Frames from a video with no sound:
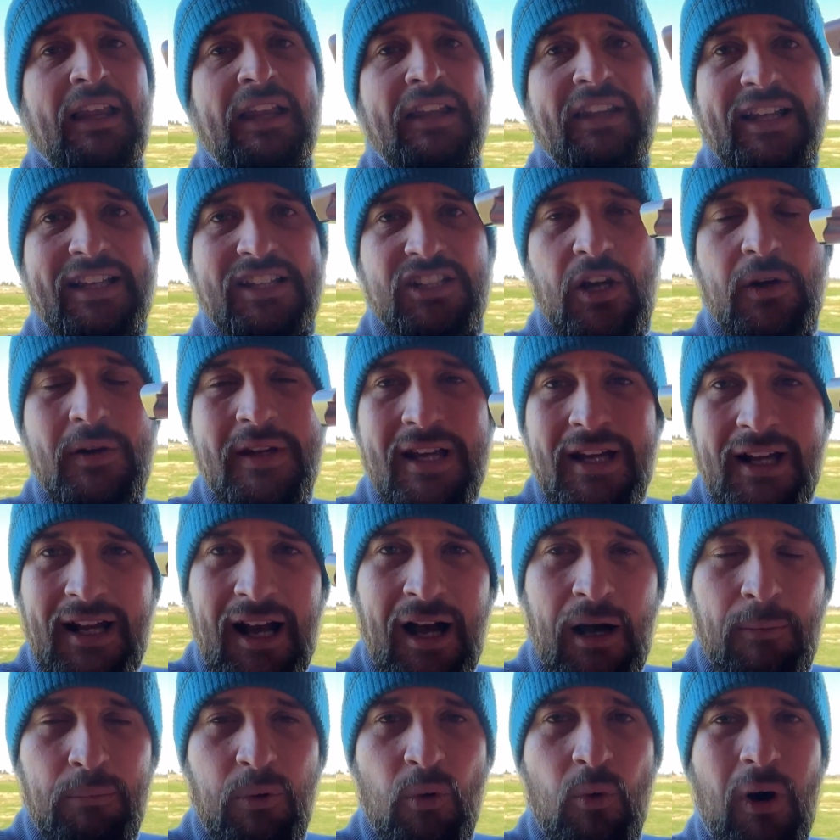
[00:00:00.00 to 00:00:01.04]
there's only a
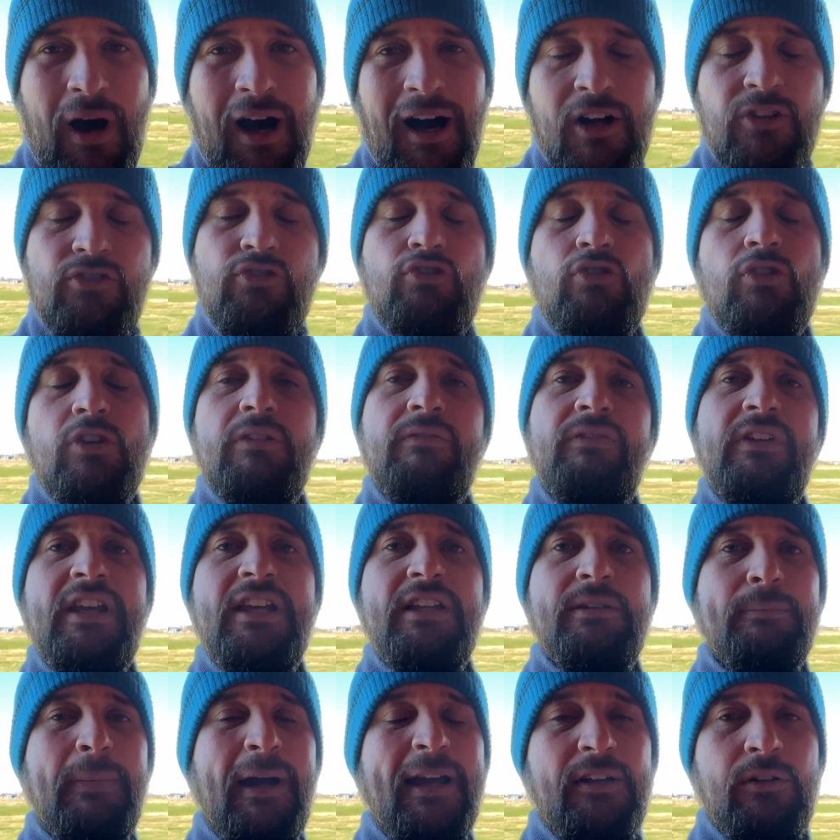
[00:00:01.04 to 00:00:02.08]
couple hundred of
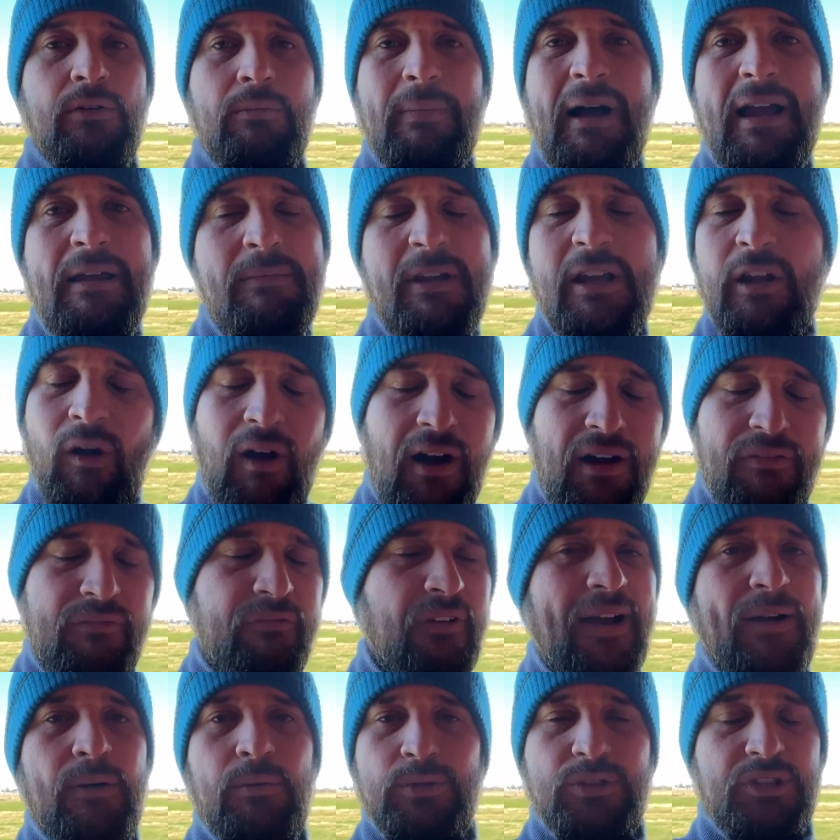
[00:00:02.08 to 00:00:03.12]
these made, or maybe like
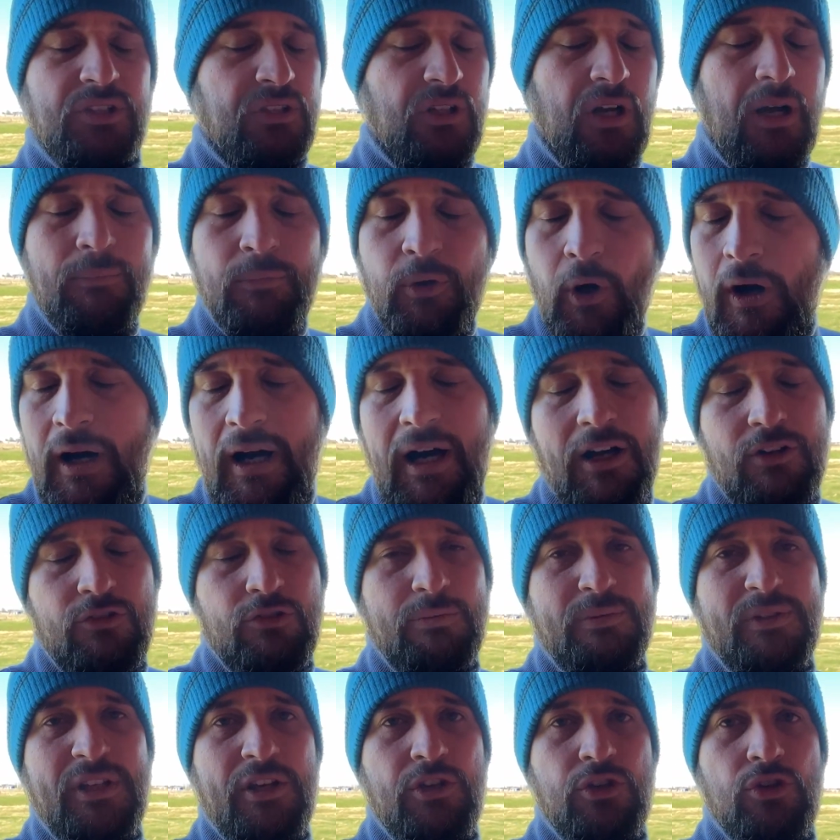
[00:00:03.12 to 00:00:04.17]
1,000. I'm not
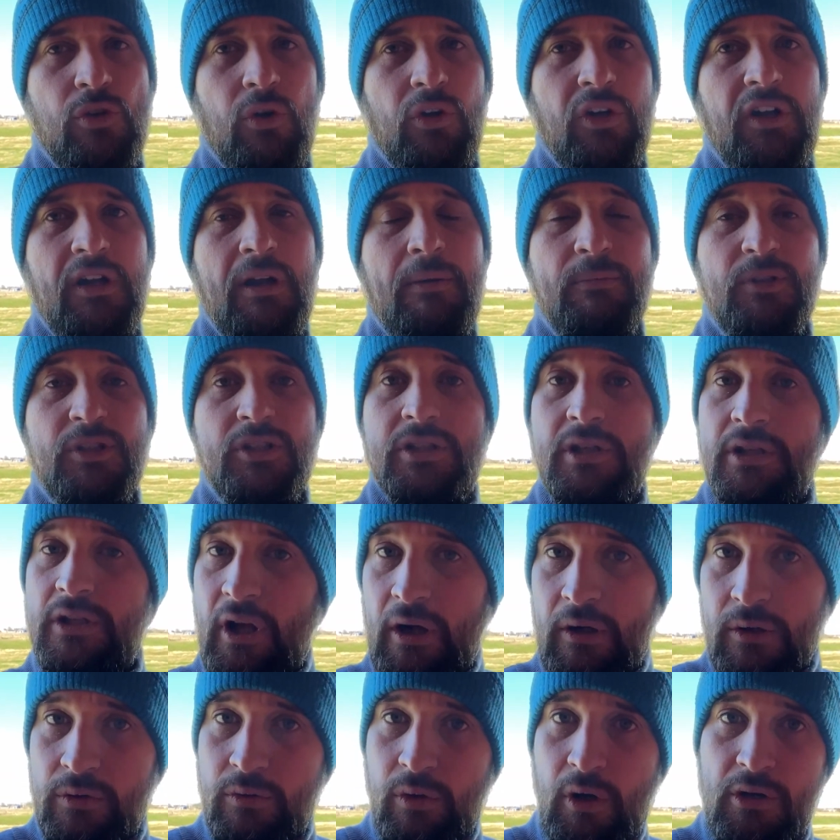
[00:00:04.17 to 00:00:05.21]
100% sure on the numbers, so
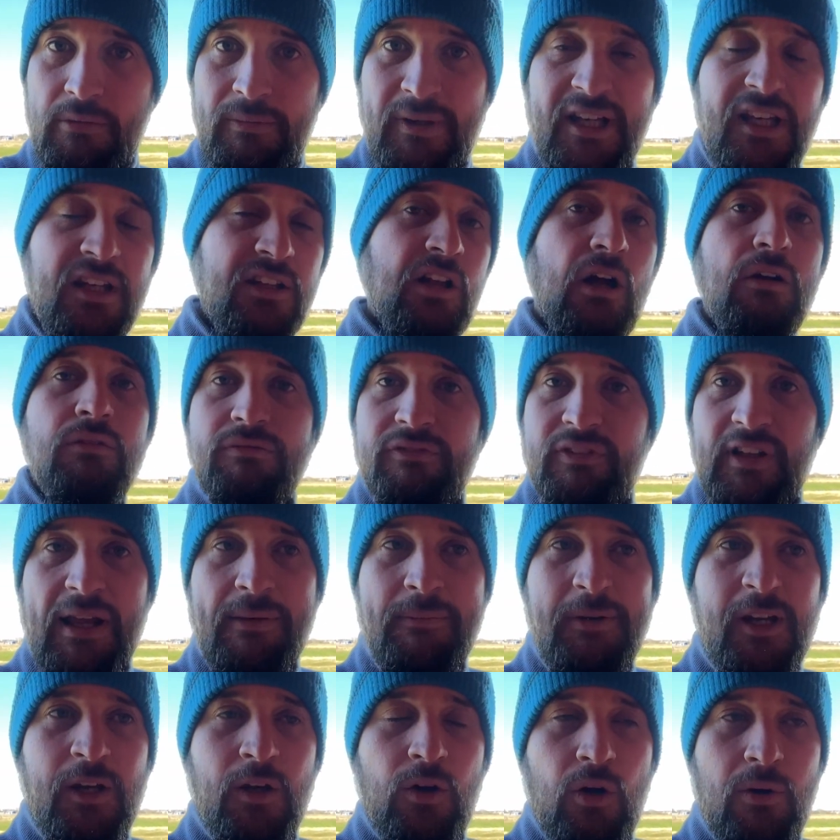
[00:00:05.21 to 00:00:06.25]
don't quote me, don't flame
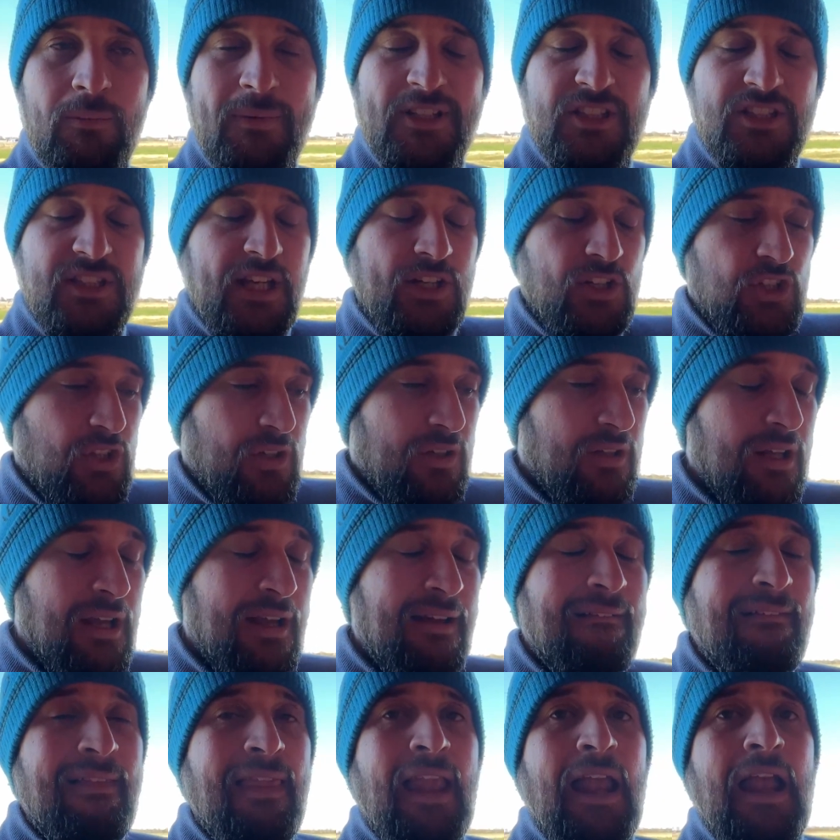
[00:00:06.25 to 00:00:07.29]
me in the comment section.
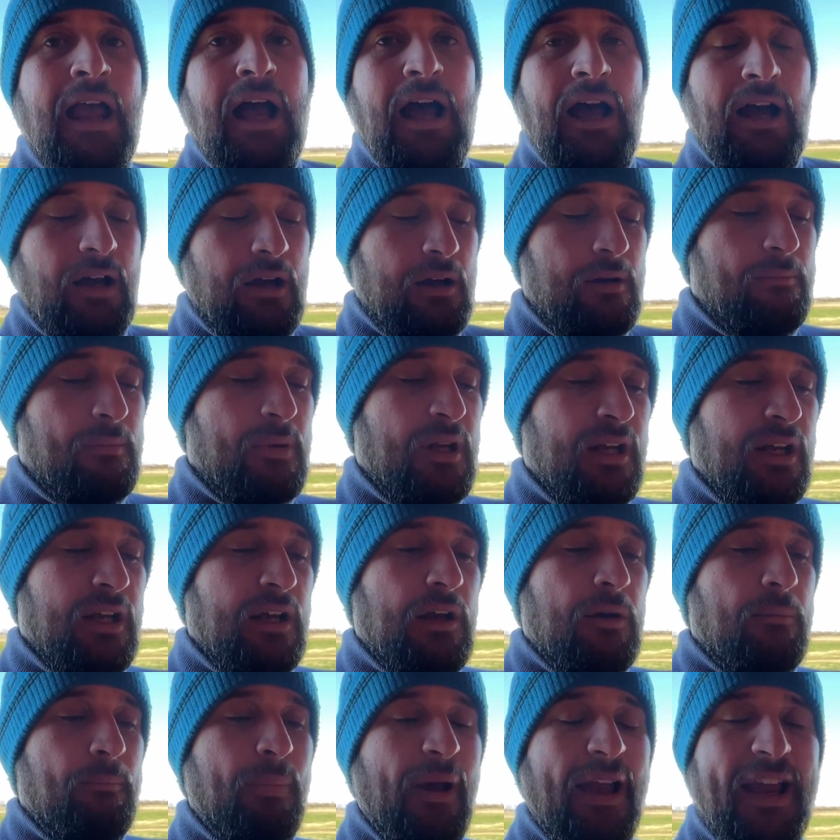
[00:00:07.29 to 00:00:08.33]

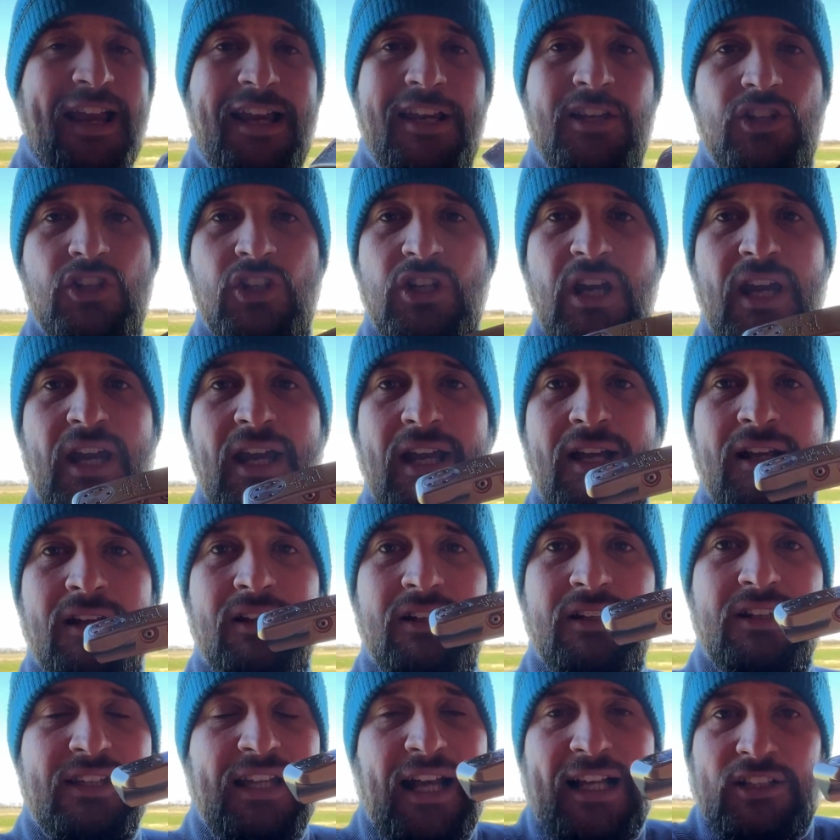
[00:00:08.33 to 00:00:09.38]
But each year
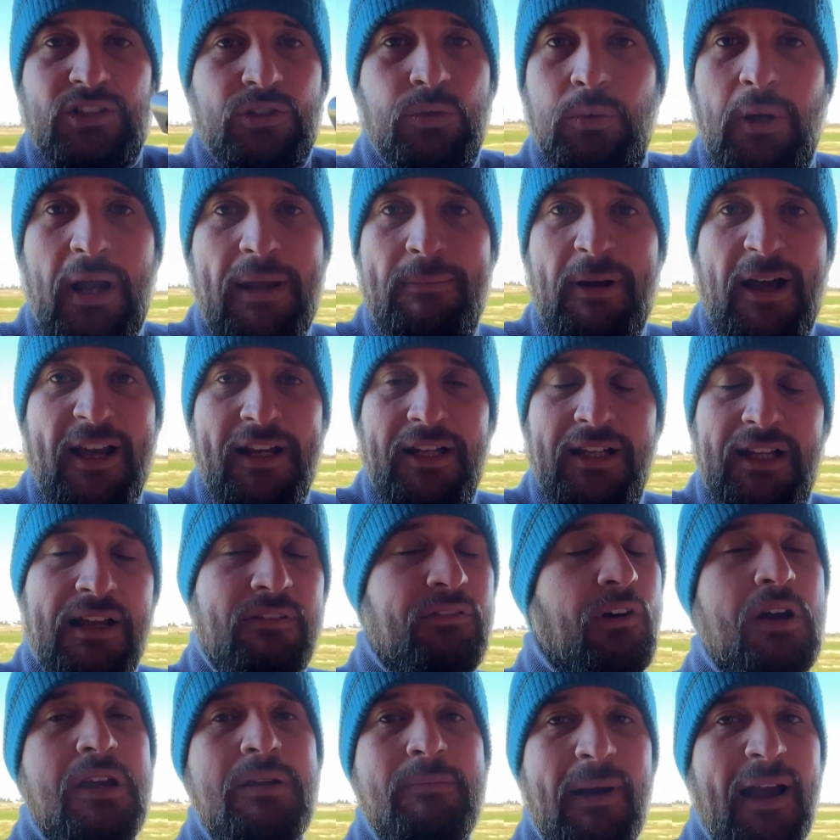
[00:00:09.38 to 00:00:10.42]
that's all they make.
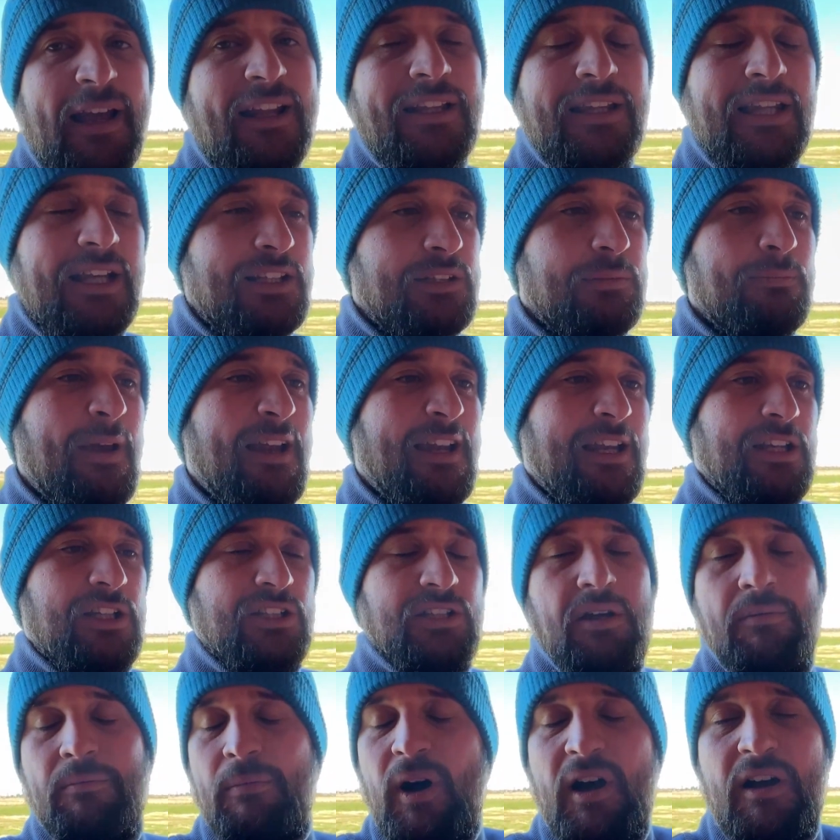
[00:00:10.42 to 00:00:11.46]
They've only made this many,
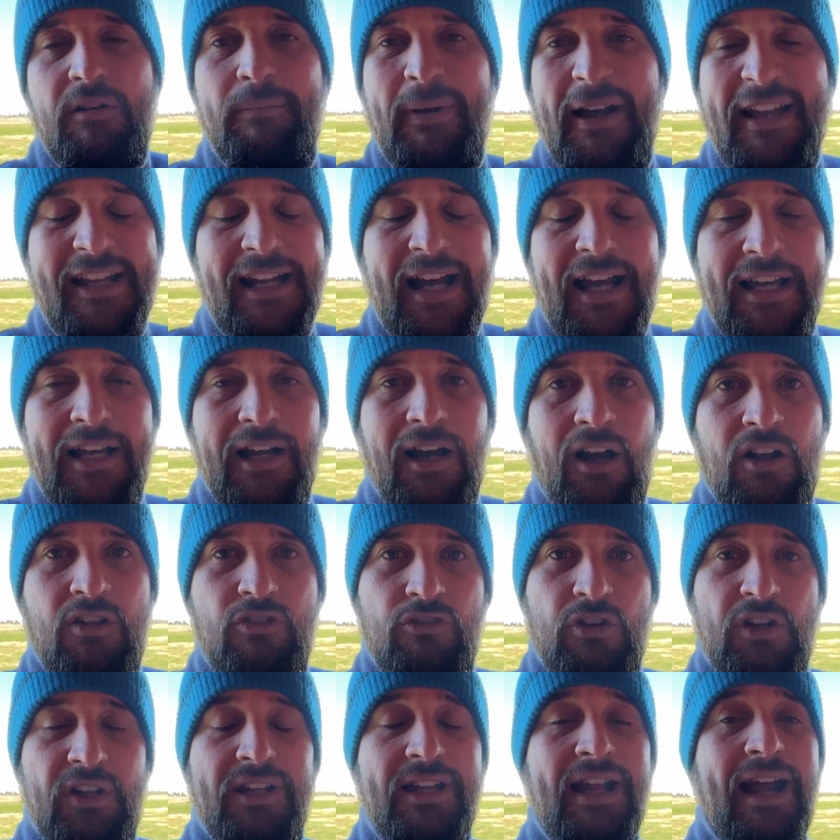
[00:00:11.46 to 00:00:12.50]
so it might have made
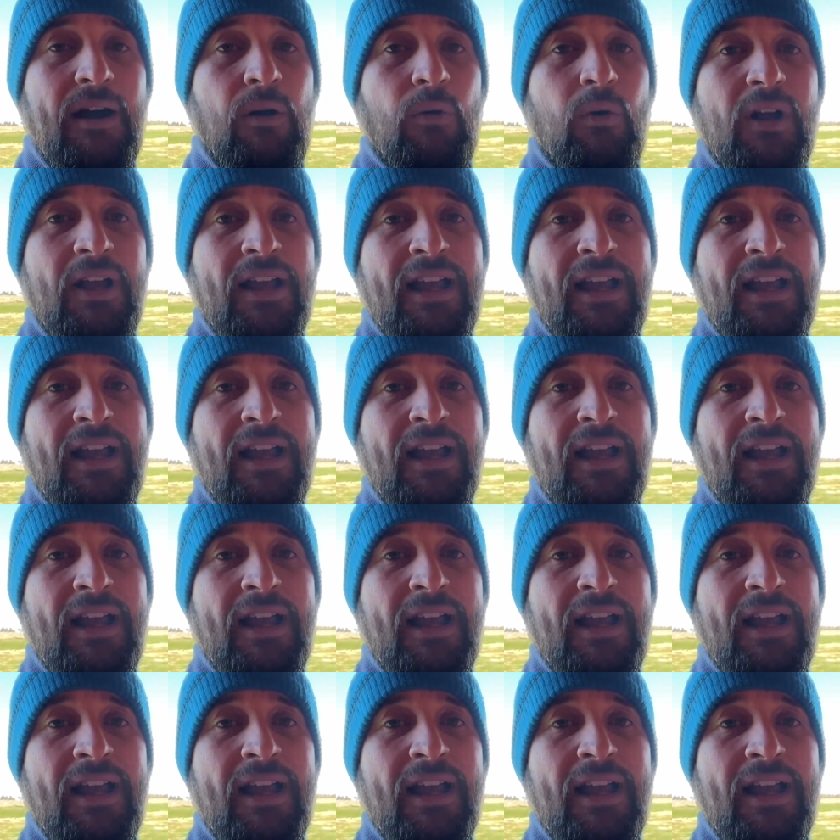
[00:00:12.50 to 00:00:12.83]
800. Now